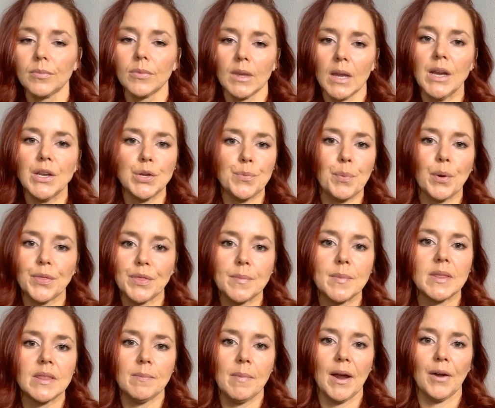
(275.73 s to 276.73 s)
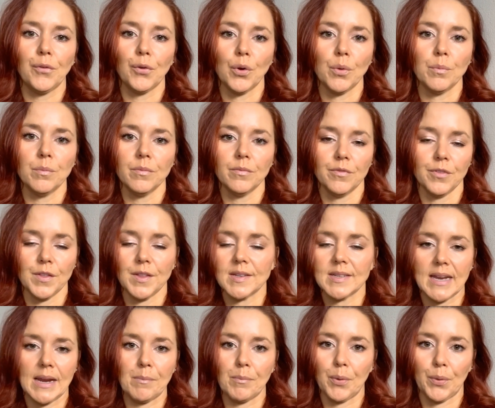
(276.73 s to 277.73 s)
and you put them in the bedroom for the
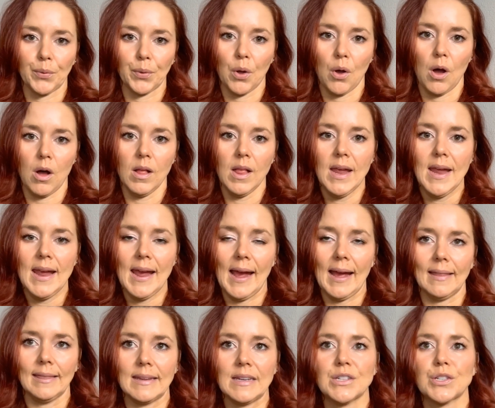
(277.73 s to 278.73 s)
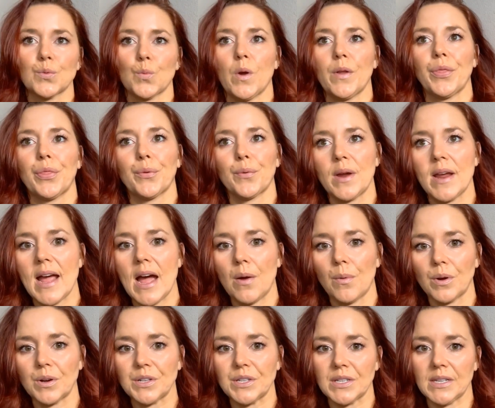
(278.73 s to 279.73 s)
same protocol. At least one three
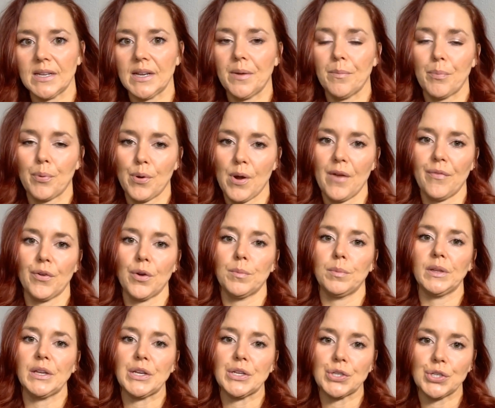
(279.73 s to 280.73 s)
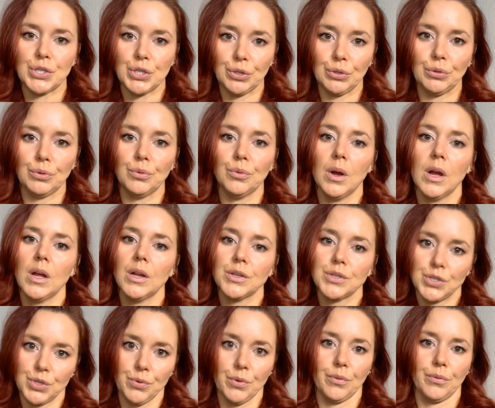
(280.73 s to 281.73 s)
hour stint, preferably two,
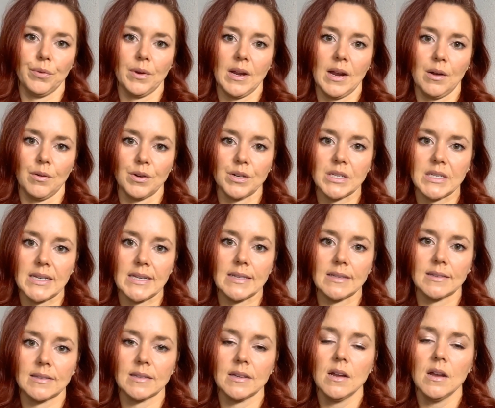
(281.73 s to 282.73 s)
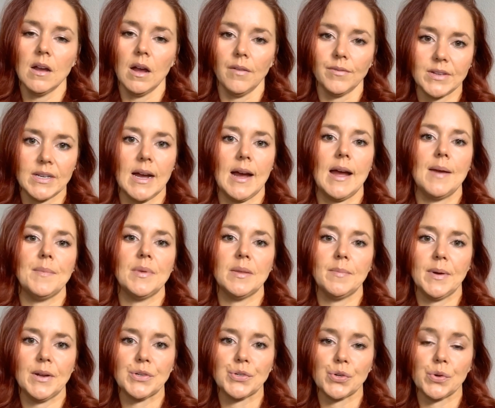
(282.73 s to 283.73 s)
two to three hour stints of time in the
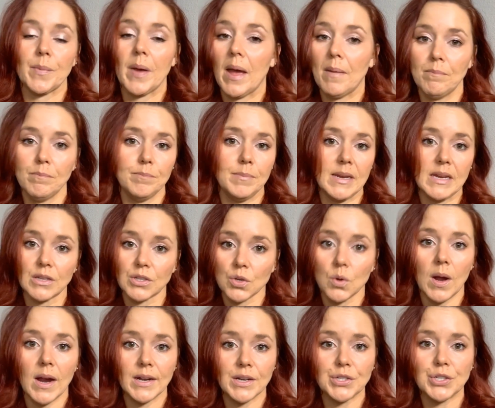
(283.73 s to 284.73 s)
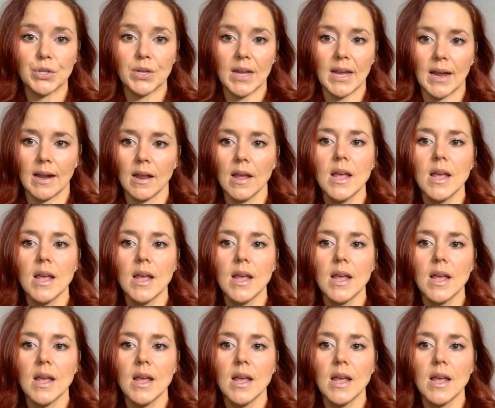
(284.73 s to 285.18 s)
bedroom, and be as quiet as you can.